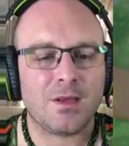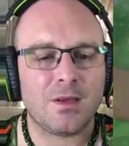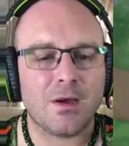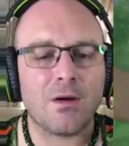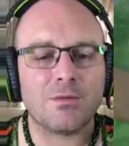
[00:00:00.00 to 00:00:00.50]

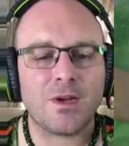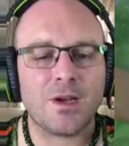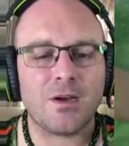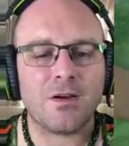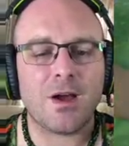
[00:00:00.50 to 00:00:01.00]
Oh,
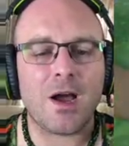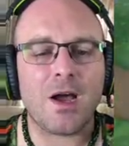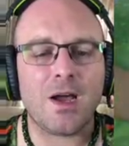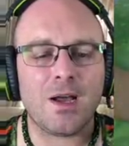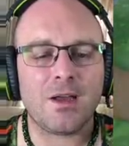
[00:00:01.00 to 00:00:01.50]
no,
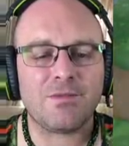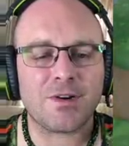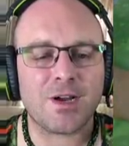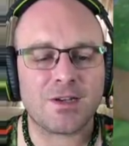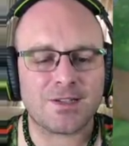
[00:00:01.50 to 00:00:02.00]
ah, I
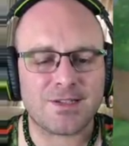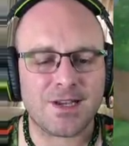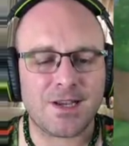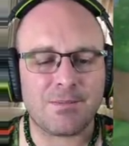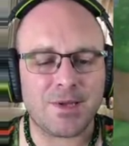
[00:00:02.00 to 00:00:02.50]
forgot to stamp
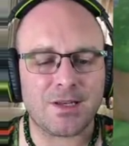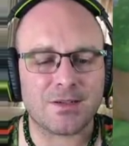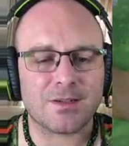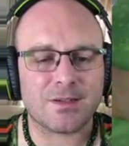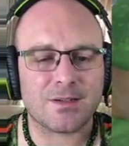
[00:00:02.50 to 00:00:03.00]
it.
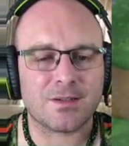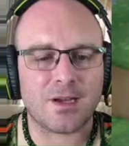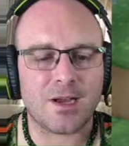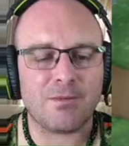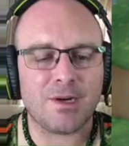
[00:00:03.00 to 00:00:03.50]
I
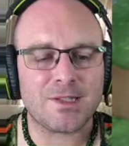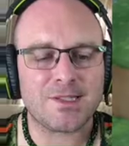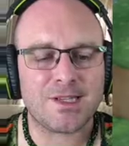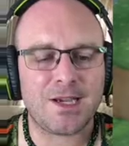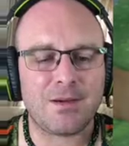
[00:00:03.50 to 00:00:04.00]
want a
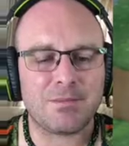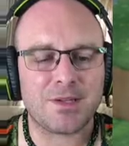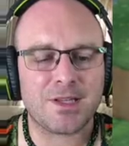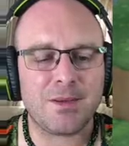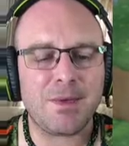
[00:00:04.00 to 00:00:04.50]
stamp.
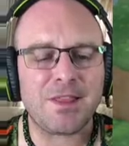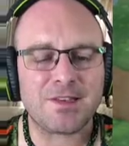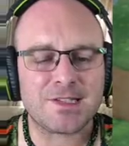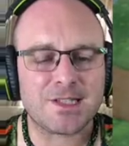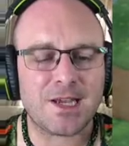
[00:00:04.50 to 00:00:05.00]
Give me the
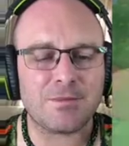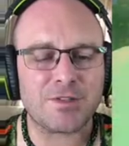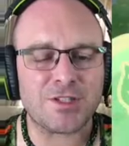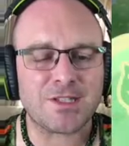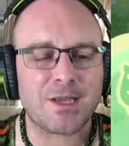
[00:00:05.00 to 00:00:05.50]
stamp,
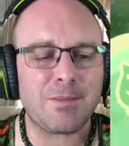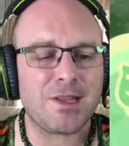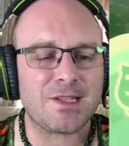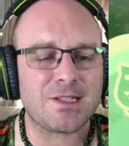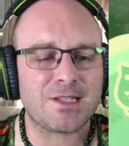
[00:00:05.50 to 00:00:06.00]
just give me
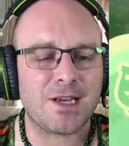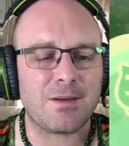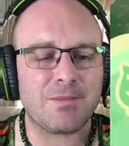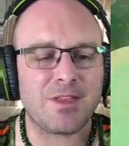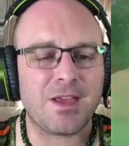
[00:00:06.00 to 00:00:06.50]
the stamp.
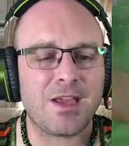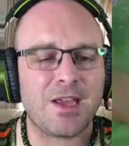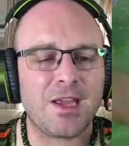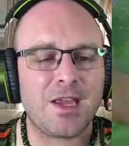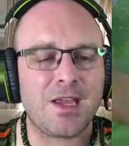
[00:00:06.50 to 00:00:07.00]

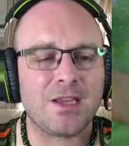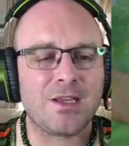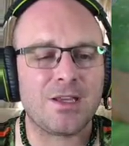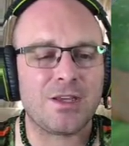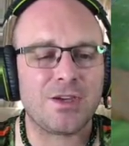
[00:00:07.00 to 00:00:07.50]
Thank
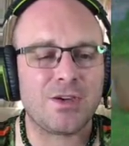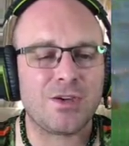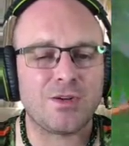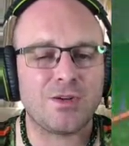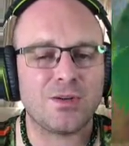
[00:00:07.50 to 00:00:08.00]
you.
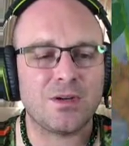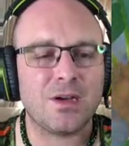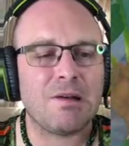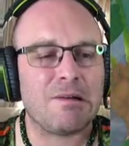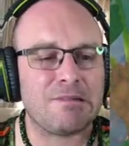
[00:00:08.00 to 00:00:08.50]

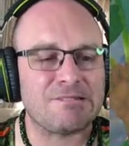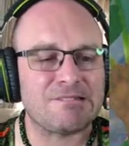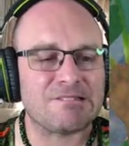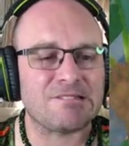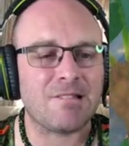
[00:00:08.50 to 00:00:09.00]
Uh,